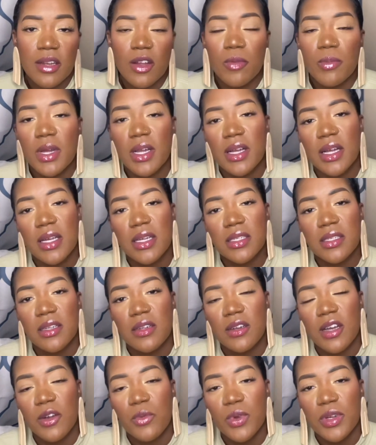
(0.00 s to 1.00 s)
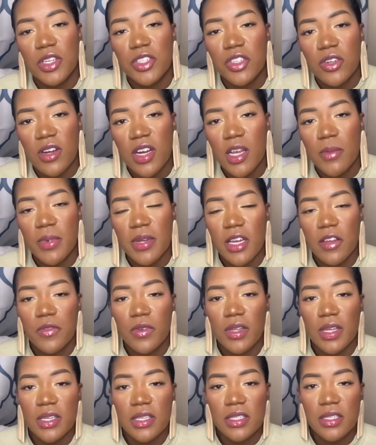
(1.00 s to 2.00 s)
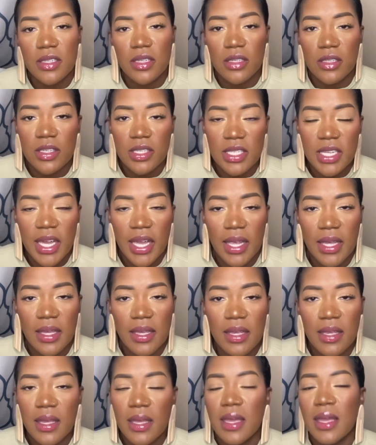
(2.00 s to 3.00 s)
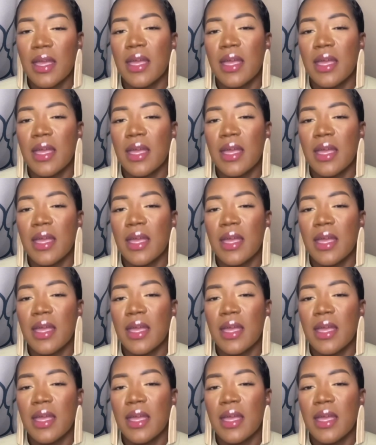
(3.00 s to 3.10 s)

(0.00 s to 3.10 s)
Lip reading: oh my gosh, I want to try it, but I feel like it's gonna look tacky.